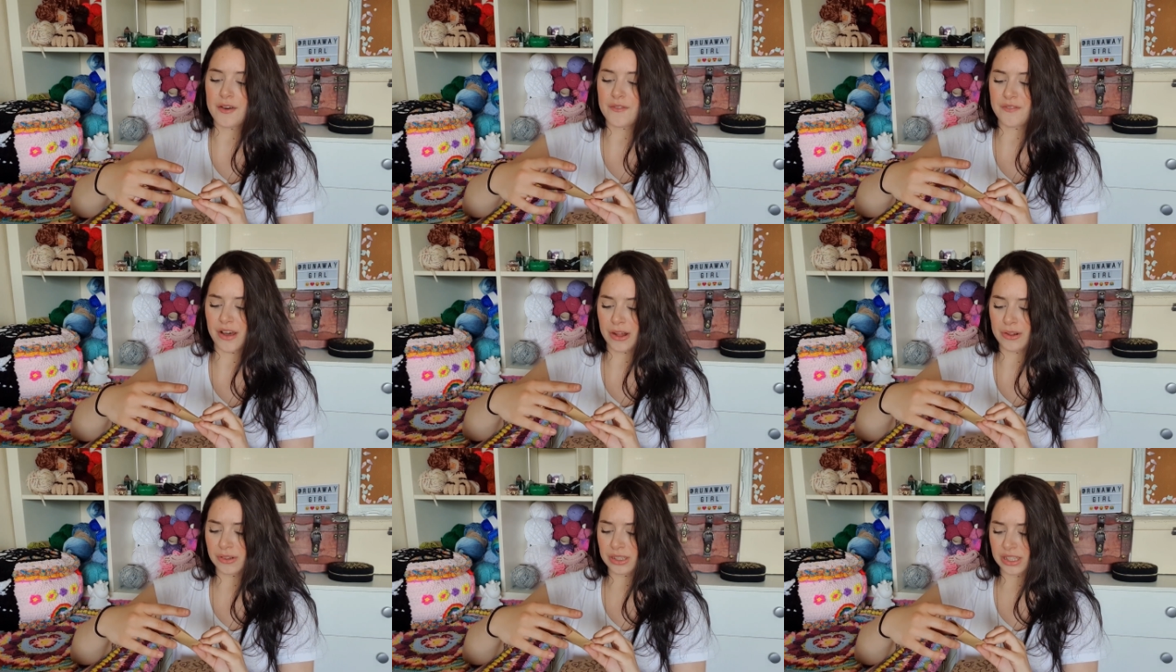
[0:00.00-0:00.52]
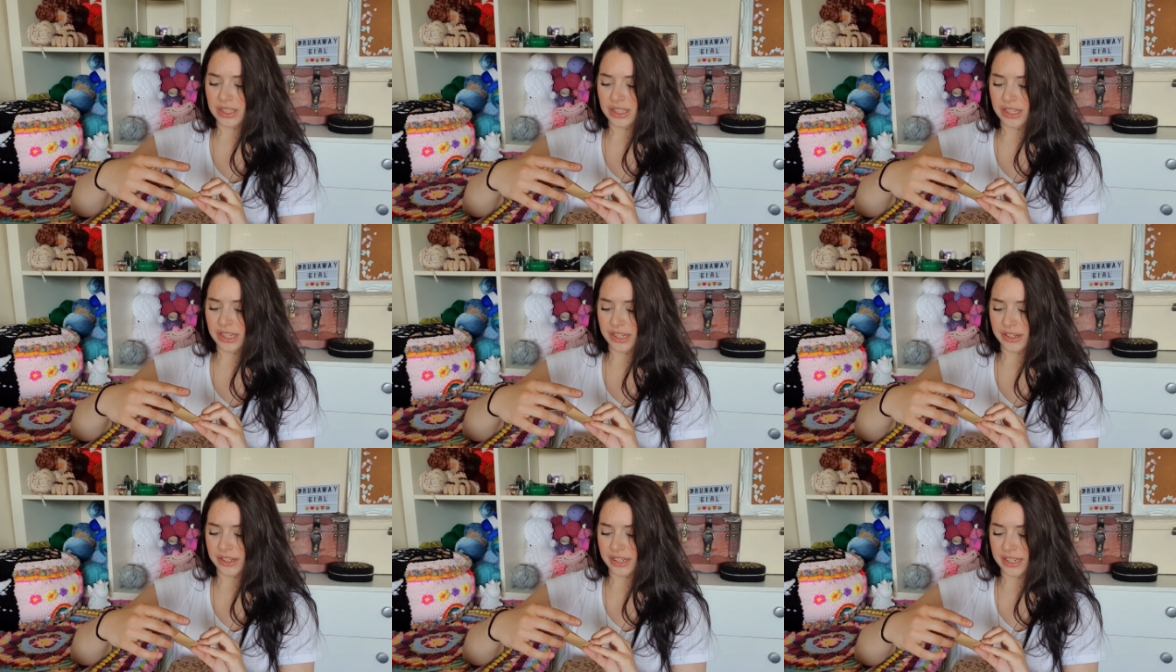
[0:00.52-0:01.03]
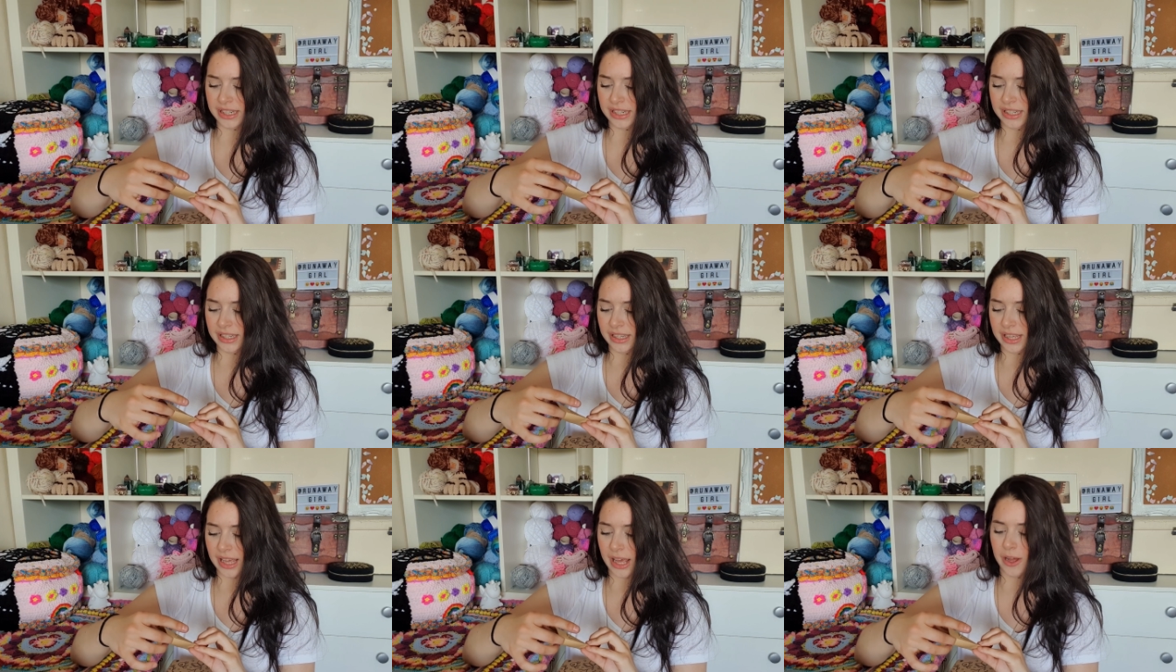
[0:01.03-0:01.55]
a Valkyrie
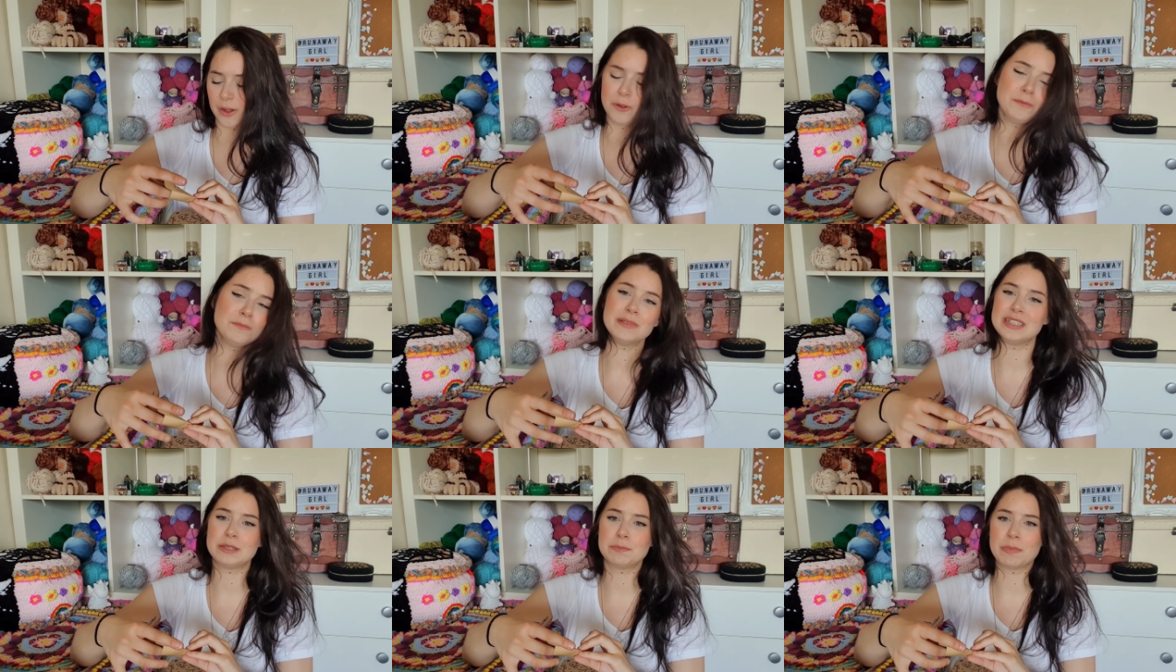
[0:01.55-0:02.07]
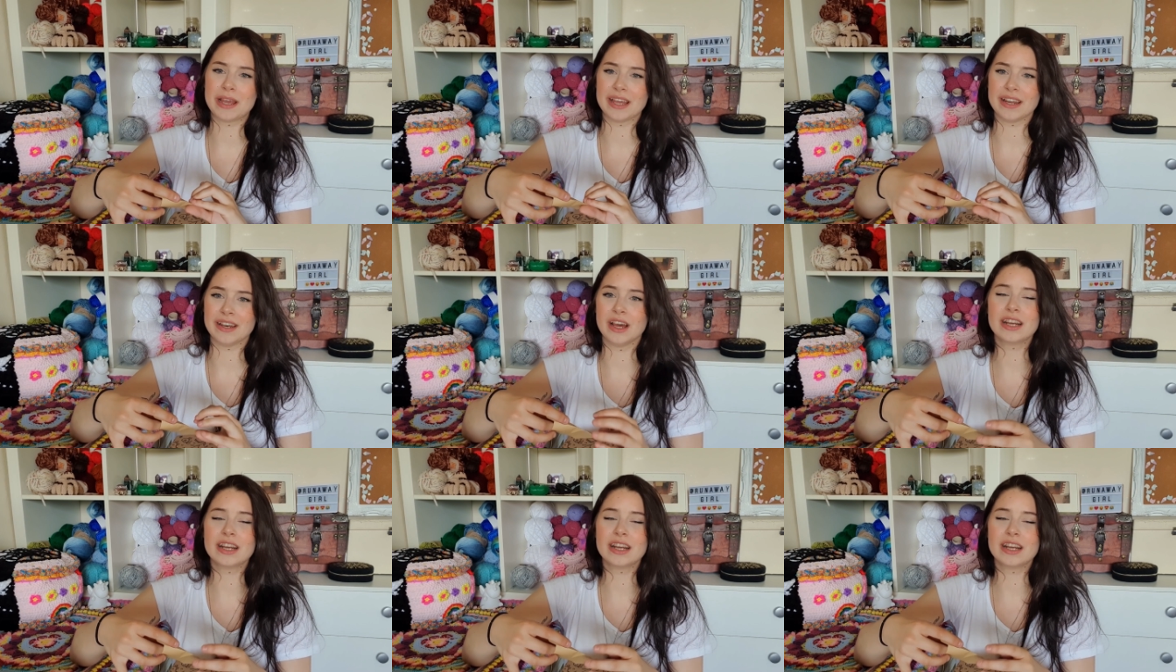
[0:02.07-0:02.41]
helmet pin.